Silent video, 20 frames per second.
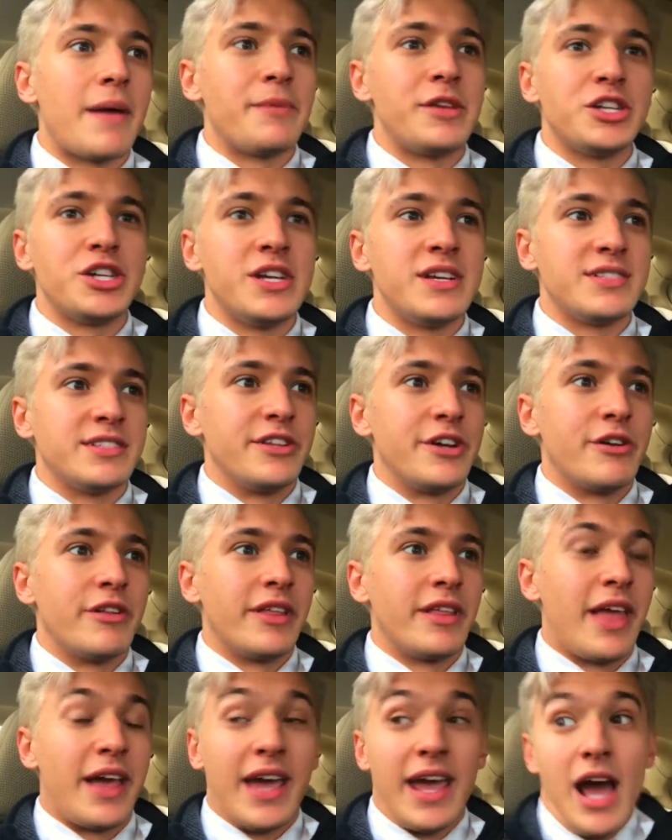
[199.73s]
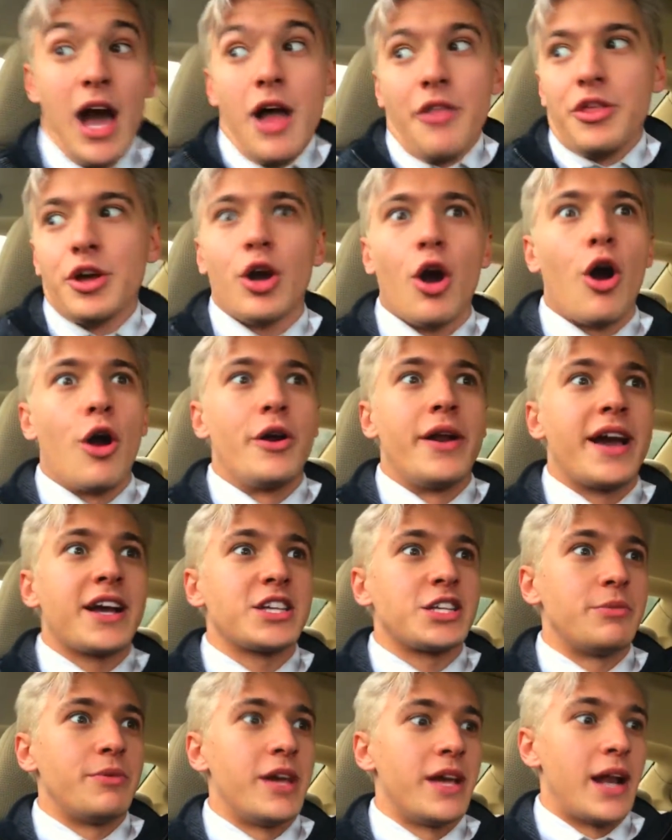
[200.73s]
I mean, she's literally like the car
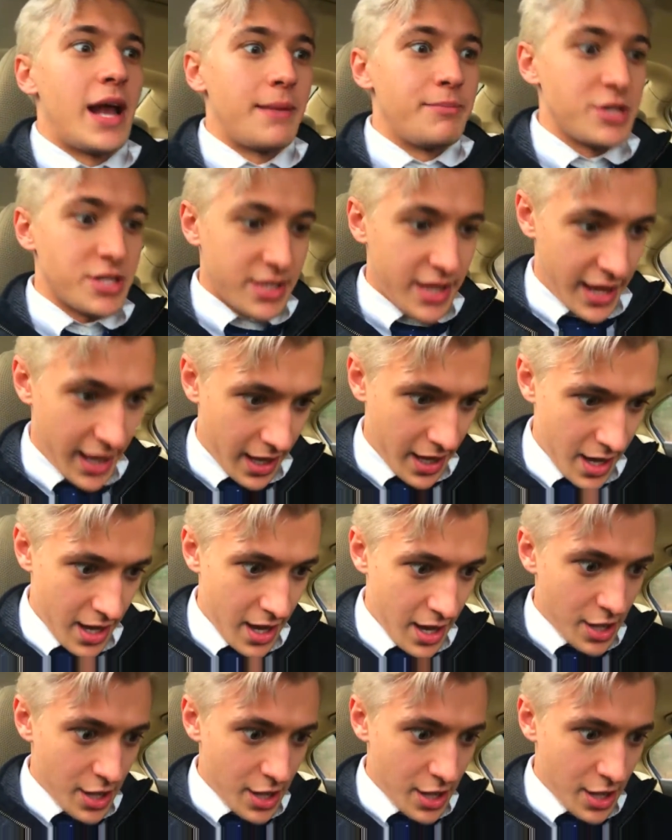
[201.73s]
next to me and I'm just like